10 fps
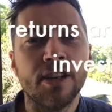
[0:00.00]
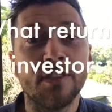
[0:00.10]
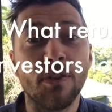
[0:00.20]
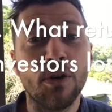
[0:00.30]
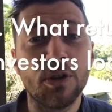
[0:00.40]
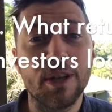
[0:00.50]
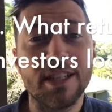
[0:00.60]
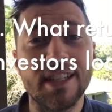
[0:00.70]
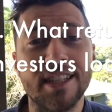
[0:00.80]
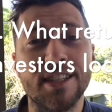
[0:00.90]
The fourth
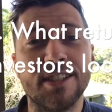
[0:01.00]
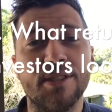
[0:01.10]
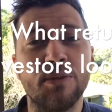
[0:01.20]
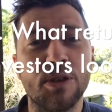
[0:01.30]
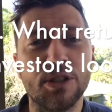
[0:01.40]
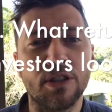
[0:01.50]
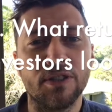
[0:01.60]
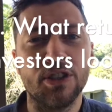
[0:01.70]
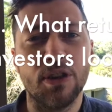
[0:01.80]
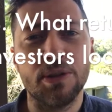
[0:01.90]
question is, what sort of
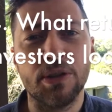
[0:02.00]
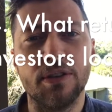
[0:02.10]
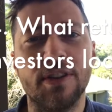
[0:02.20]
returns are